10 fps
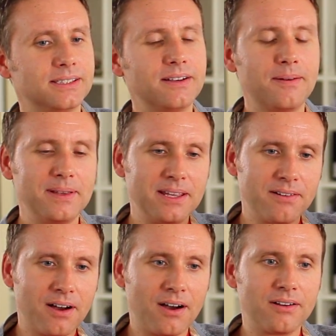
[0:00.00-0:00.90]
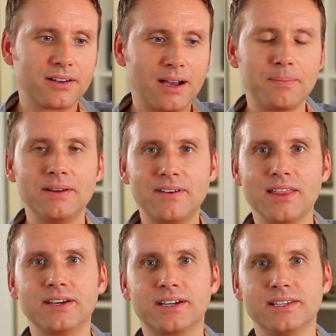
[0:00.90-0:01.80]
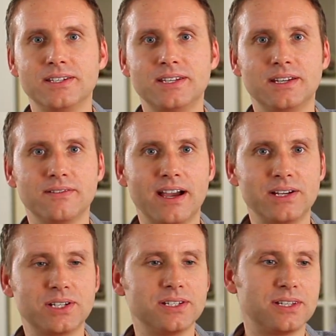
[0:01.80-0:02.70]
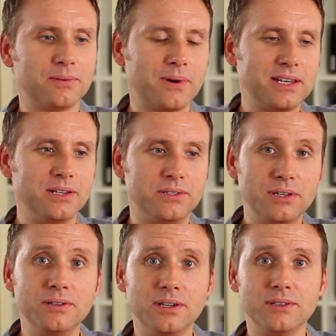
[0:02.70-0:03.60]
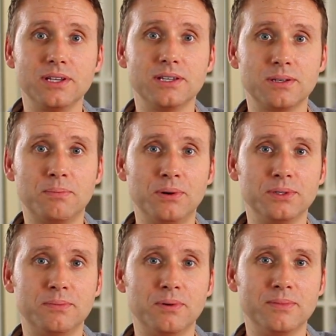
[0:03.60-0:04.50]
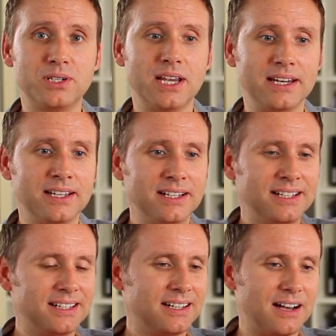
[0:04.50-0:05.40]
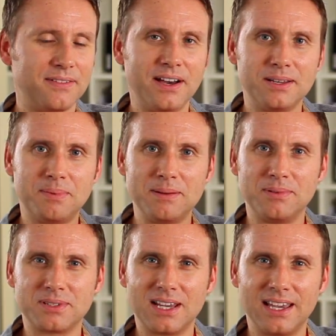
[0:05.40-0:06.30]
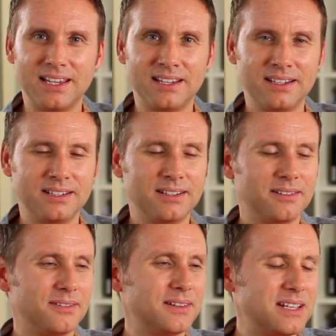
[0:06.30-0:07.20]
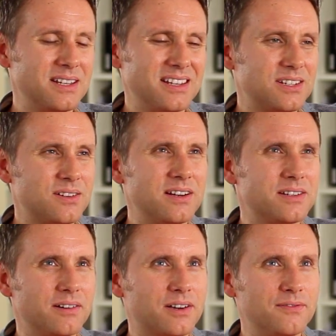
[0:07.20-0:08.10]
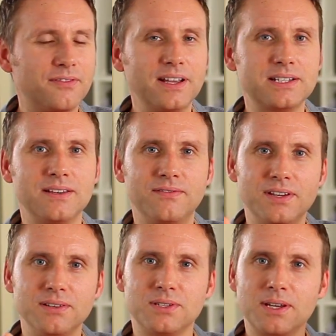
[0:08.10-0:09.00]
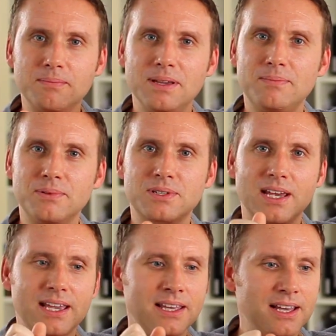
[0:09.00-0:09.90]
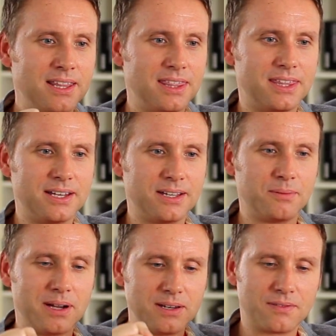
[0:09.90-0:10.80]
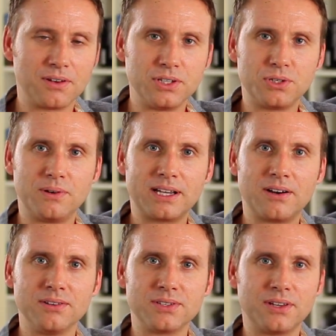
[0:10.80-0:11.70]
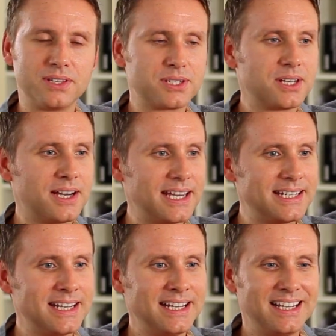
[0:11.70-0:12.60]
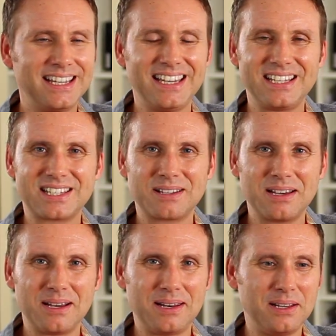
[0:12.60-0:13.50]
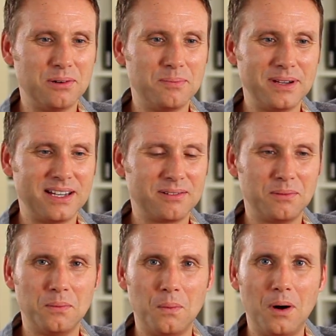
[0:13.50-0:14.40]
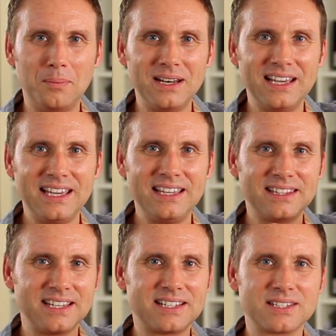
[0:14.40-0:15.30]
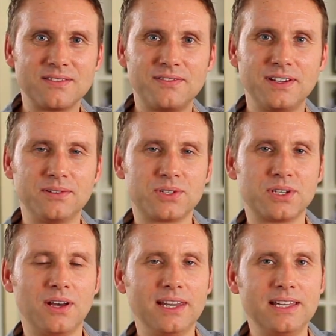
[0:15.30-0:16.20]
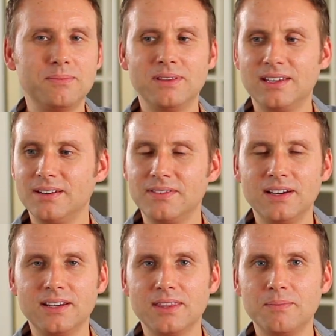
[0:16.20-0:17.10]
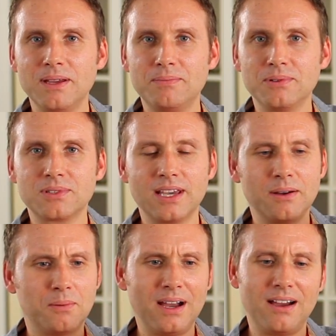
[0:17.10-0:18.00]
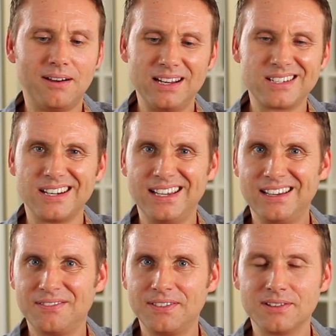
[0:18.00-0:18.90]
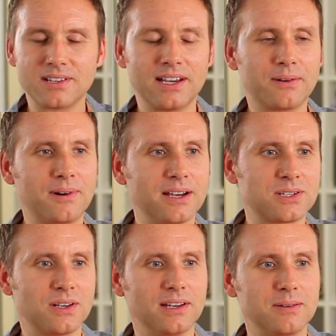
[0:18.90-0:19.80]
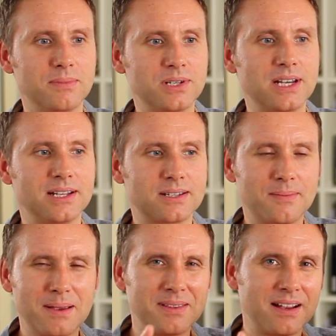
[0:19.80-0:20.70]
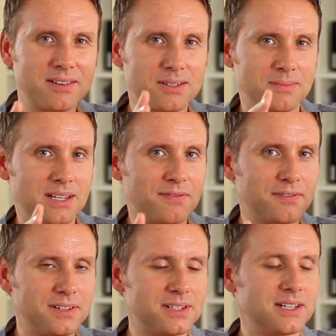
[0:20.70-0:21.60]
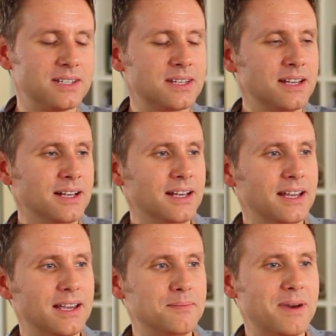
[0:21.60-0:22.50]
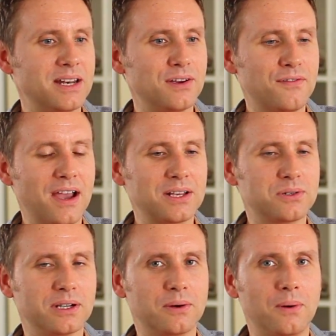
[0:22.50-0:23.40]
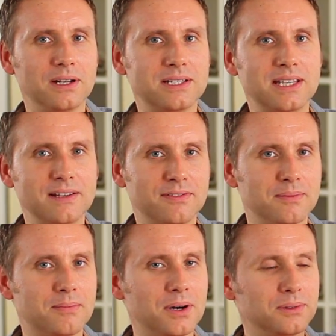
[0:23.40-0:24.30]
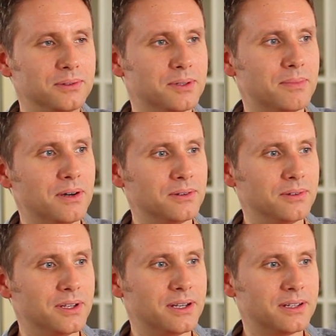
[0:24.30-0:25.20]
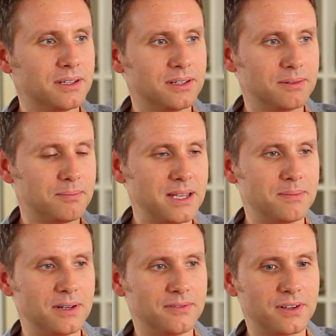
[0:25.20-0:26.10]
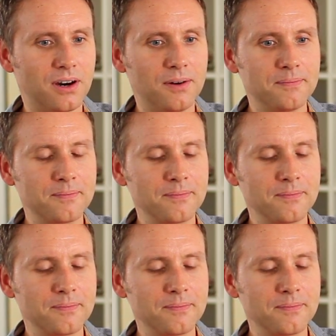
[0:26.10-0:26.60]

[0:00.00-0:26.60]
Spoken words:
there are a couple of other considerations that when you do use it as a portable machine, I've heard people say, it's strange, there are conflicting views. Some people say that when you've got the Joy-Cons on the side, it's a little bit wobbly, that it doesn't feel solid. But then I've heard other people say, wow, actually, it feels like quite a solid machine. So maybe there are some differences in manufacturing quality from model to model that people have got.